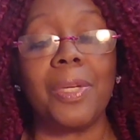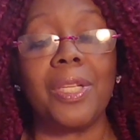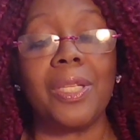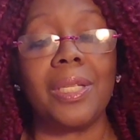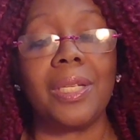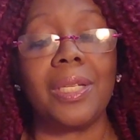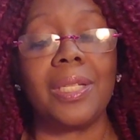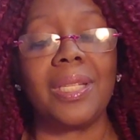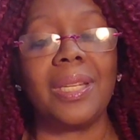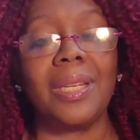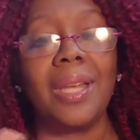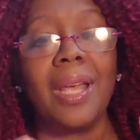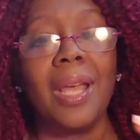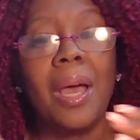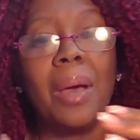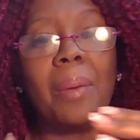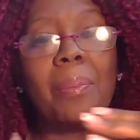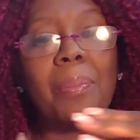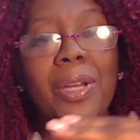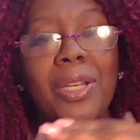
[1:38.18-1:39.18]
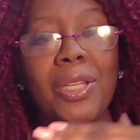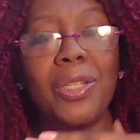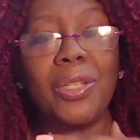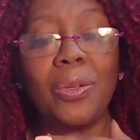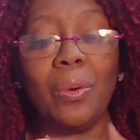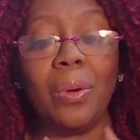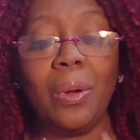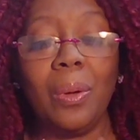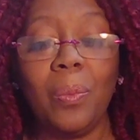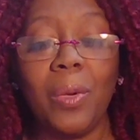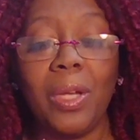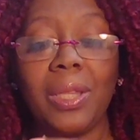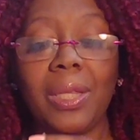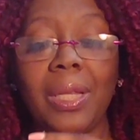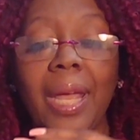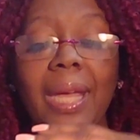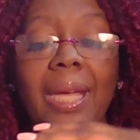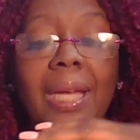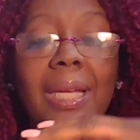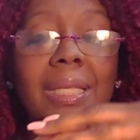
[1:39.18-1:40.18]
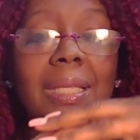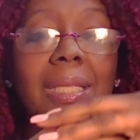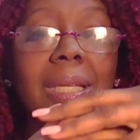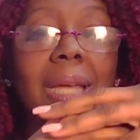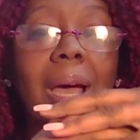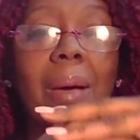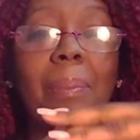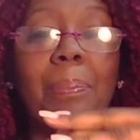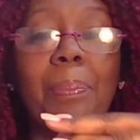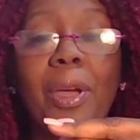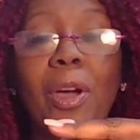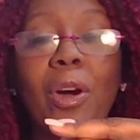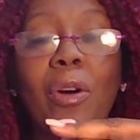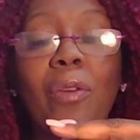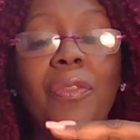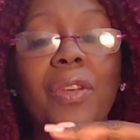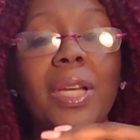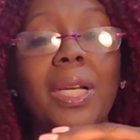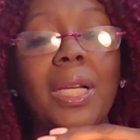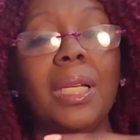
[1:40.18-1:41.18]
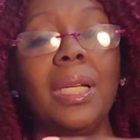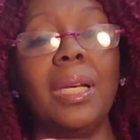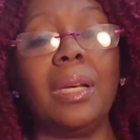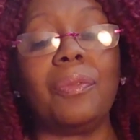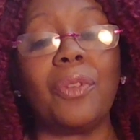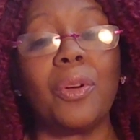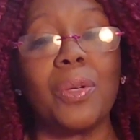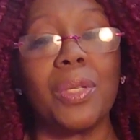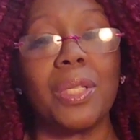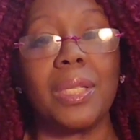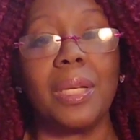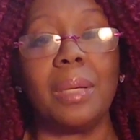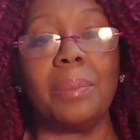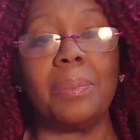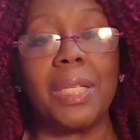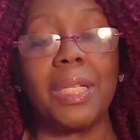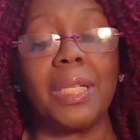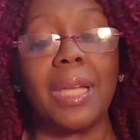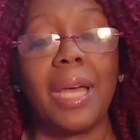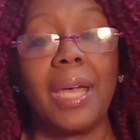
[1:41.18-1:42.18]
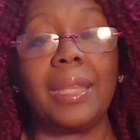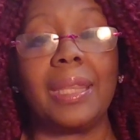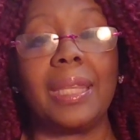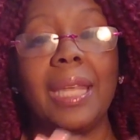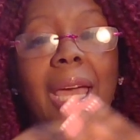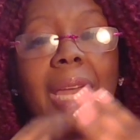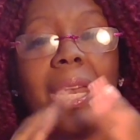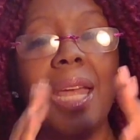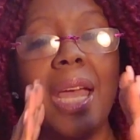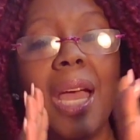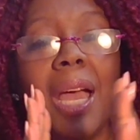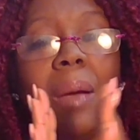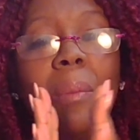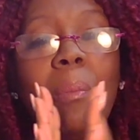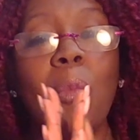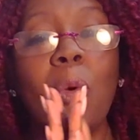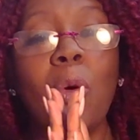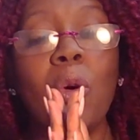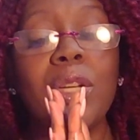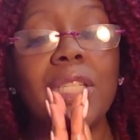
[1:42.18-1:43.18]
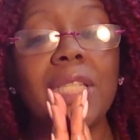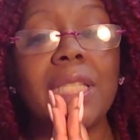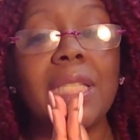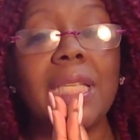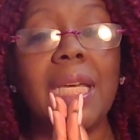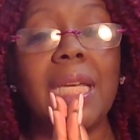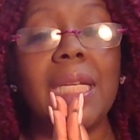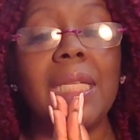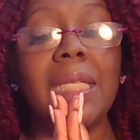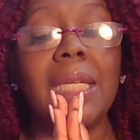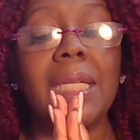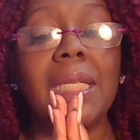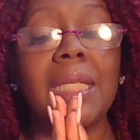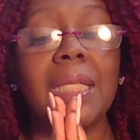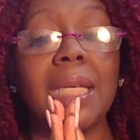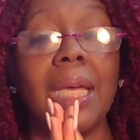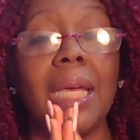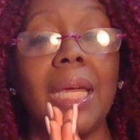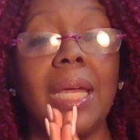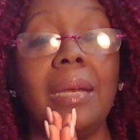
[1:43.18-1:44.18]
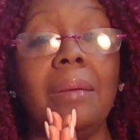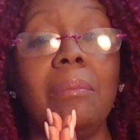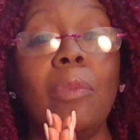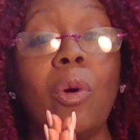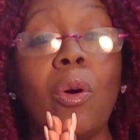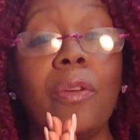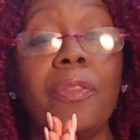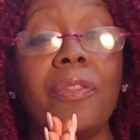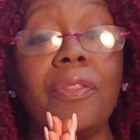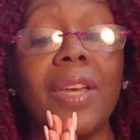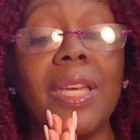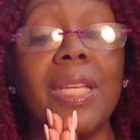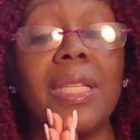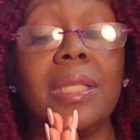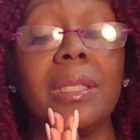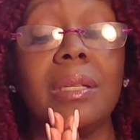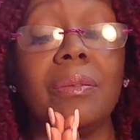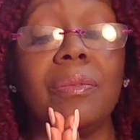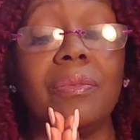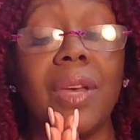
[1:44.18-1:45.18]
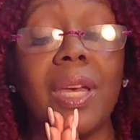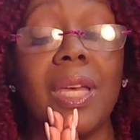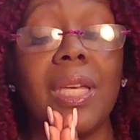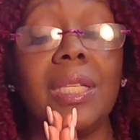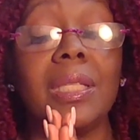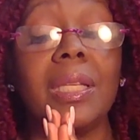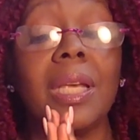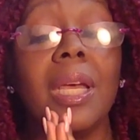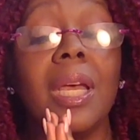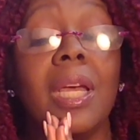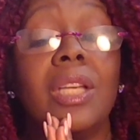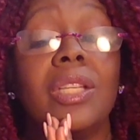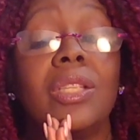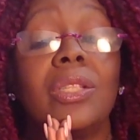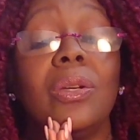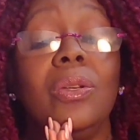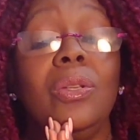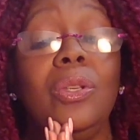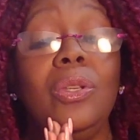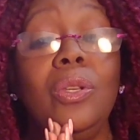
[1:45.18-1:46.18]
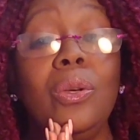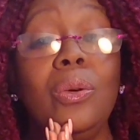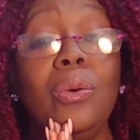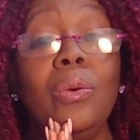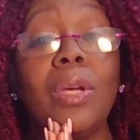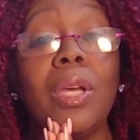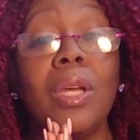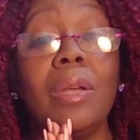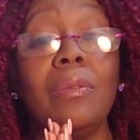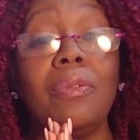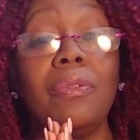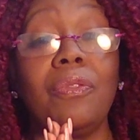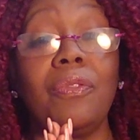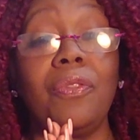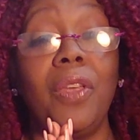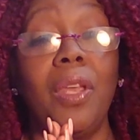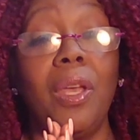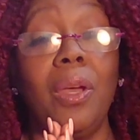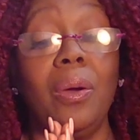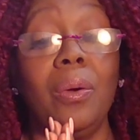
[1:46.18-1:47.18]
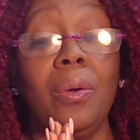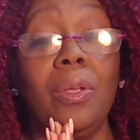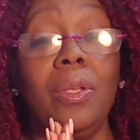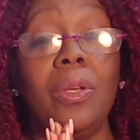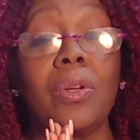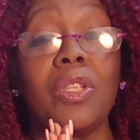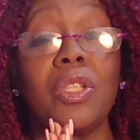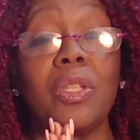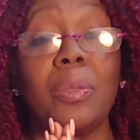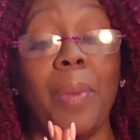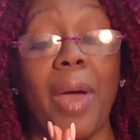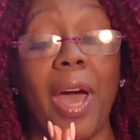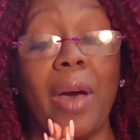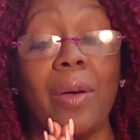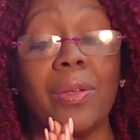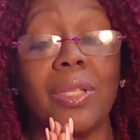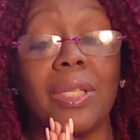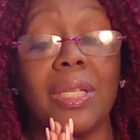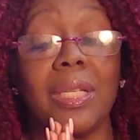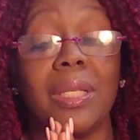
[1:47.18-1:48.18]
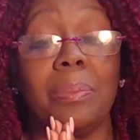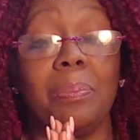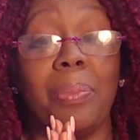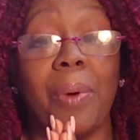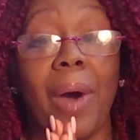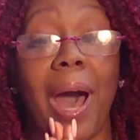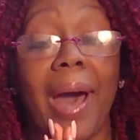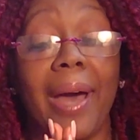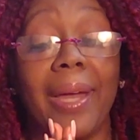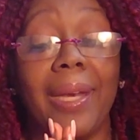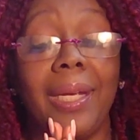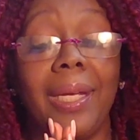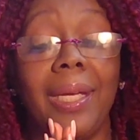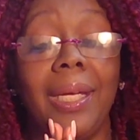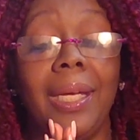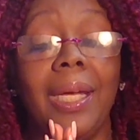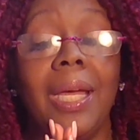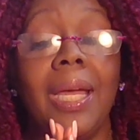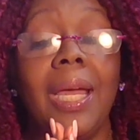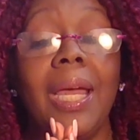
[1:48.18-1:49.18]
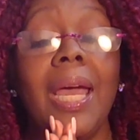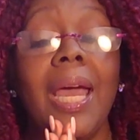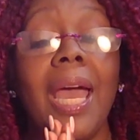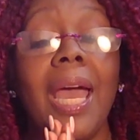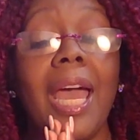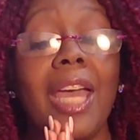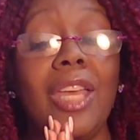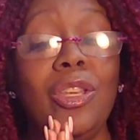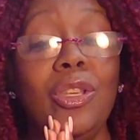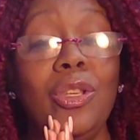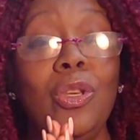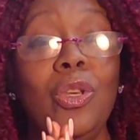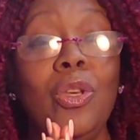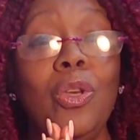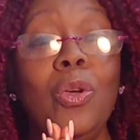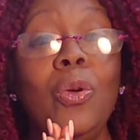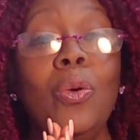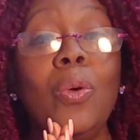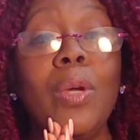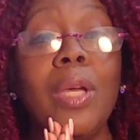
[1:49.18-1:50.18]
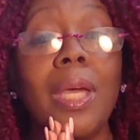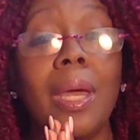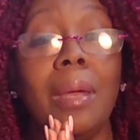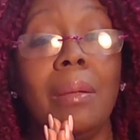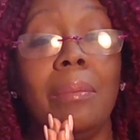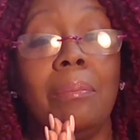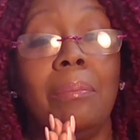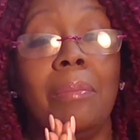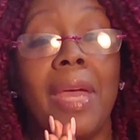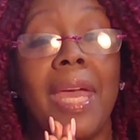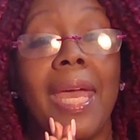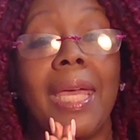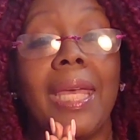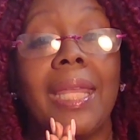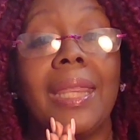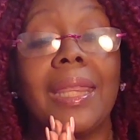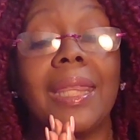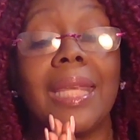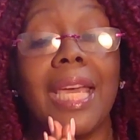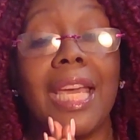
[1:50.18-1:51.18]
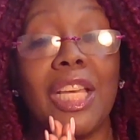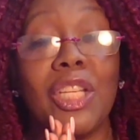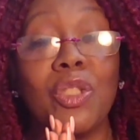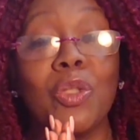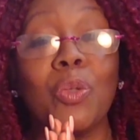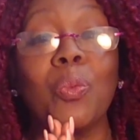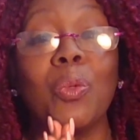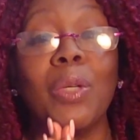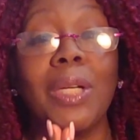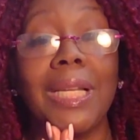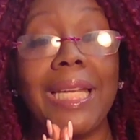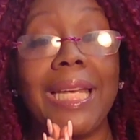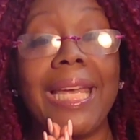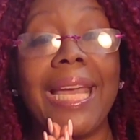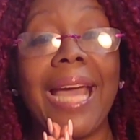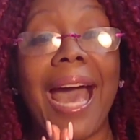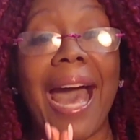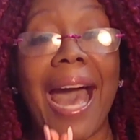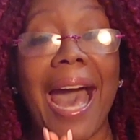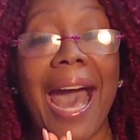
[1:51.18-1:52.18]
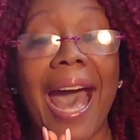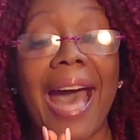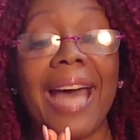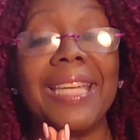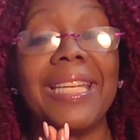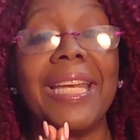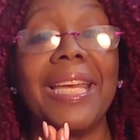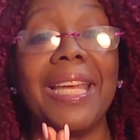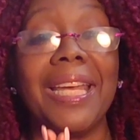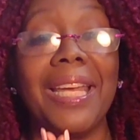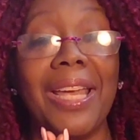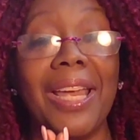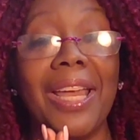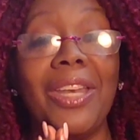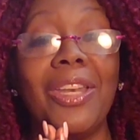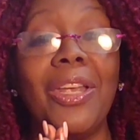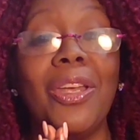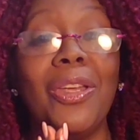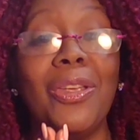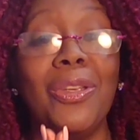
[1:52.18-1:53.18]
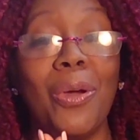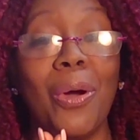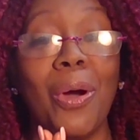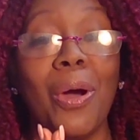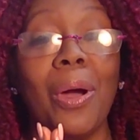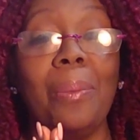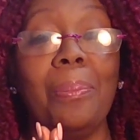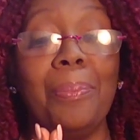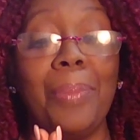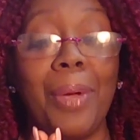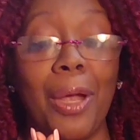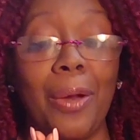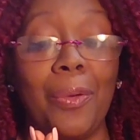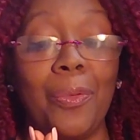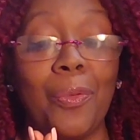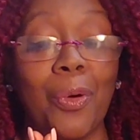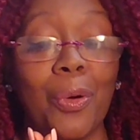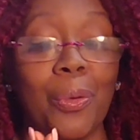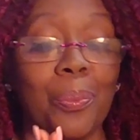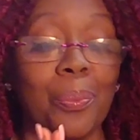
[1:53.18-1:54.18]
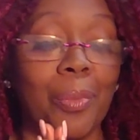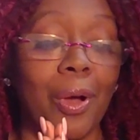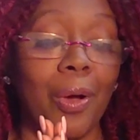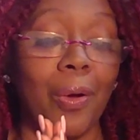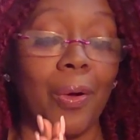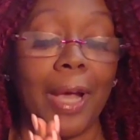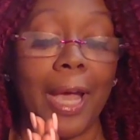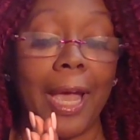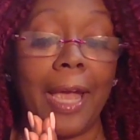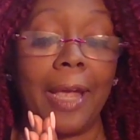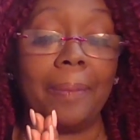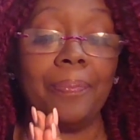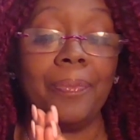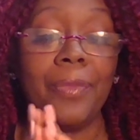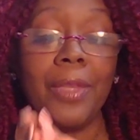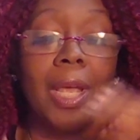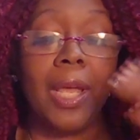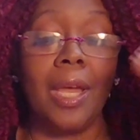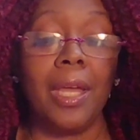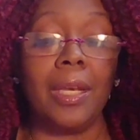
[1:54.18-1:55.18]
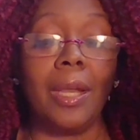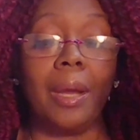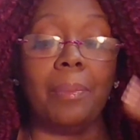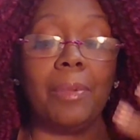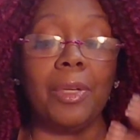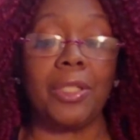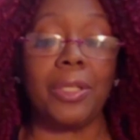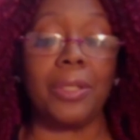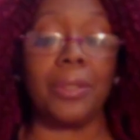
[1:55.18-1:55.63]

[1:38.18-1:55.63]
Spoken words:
position, but do it with like a pelvic lift or something like that. More skin to skin, more face to face. So you can feel your spouse's body and you can make things really hot in your bedroom. Okay. Number